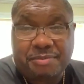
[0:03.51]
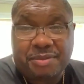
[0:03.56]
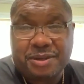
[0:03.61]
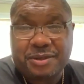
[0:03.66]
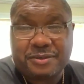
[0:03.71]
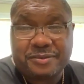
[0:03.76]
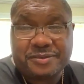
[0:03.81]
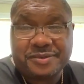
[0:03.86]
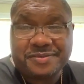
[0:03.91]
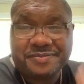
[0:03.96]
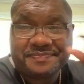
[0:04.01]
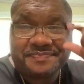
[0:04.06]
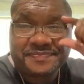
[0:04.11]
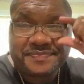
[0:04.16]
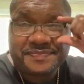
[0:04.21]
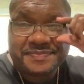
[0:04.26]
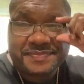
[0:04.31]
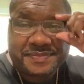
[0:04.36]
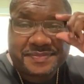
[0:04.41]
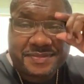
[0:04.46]
Blue,
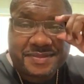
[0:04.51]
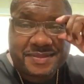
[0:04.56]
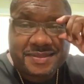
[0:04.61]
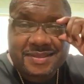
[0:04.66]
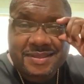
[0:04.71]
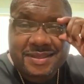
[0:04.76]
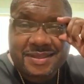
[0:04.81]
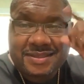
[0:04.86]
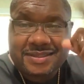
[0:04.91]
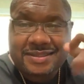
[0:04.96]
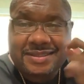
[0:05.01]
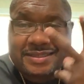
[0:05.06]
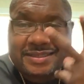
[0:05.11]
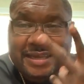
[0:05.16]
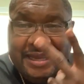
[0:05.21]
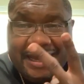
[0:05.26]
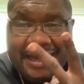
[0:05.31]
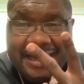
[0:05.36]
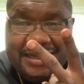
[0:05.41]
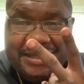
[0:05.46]

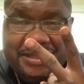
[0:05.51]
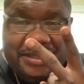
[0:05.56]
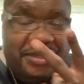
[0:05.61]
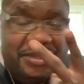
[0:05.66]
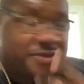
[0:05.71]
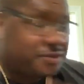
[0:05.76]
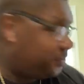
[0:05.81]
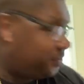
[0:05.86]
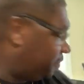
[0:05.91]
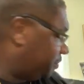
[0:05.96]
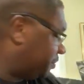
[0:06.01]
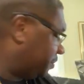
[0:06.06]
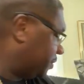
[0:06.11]
take two.